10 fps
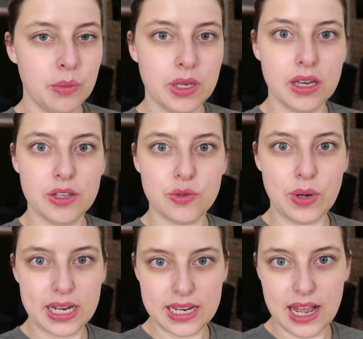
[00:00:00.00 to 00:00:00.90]
because
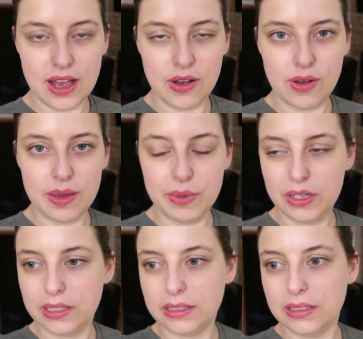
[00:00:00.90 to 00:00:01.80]
right now I'm
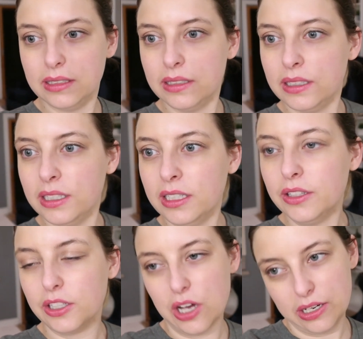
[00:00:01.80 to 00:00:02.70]
on
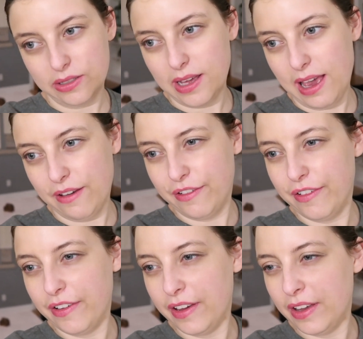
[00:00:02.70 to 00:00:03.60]
the Gonal-F
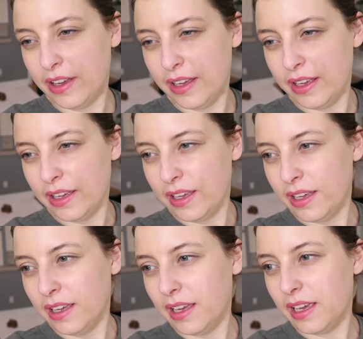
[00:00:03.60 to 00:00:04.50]

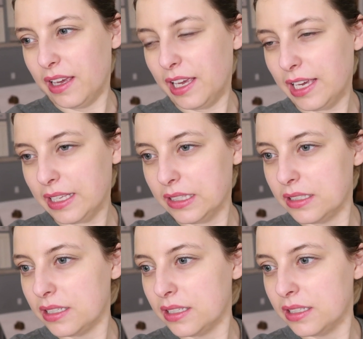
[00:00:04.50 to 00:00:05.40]

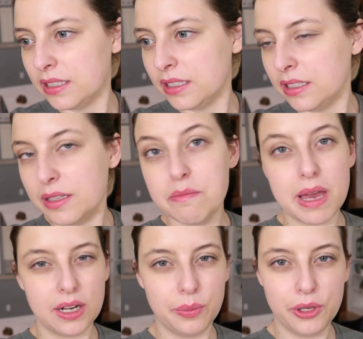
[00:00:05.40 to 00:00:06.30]
and the
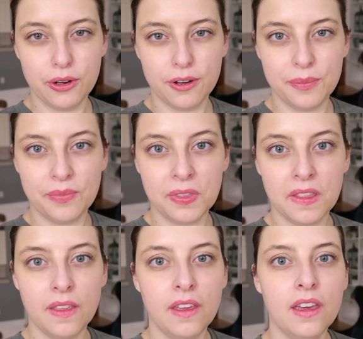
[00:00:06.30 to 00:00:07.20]
Menopur,
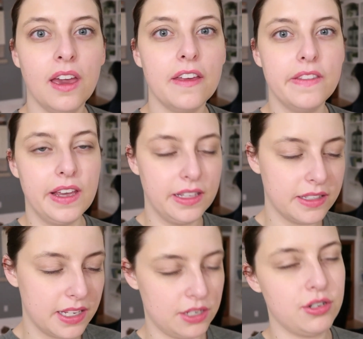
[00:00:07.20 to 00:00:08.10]
and then
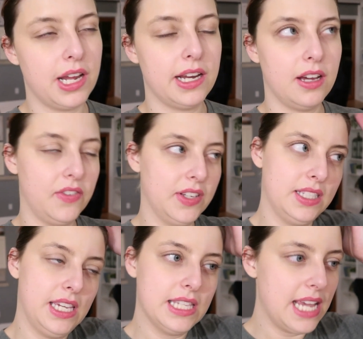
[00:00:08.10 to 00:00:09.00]
Cetrotide
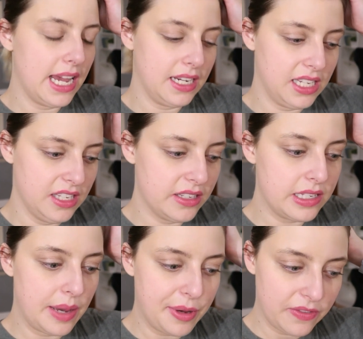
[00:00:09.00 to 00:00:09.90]
obviously gets added in to
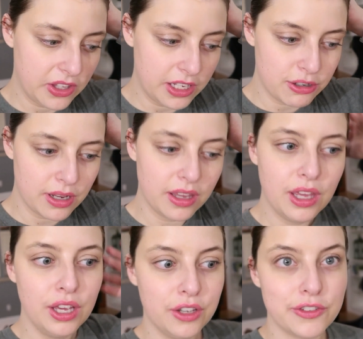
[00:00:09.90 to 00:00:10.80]
stop ovulation.
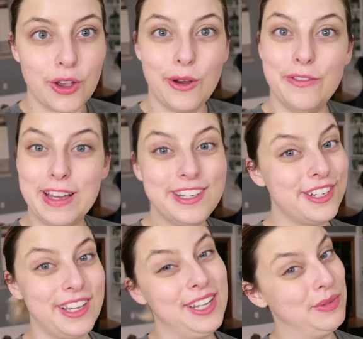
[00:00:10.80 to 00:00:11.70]
So
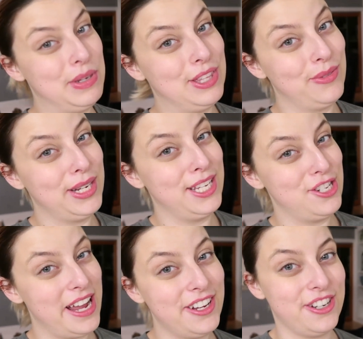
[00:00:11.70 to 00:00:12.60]
eventually it'll be 3
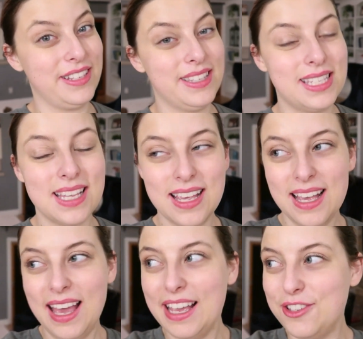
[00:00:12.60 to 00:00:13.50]
injections
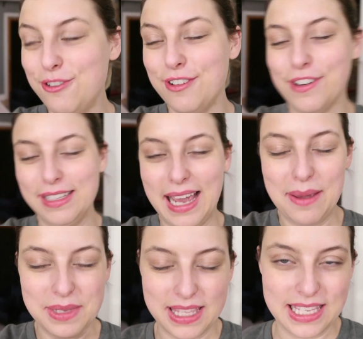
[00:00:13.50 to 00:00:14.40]
at 2 different
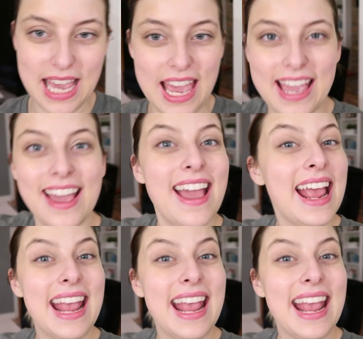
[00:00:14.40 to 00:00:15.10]
times in the day.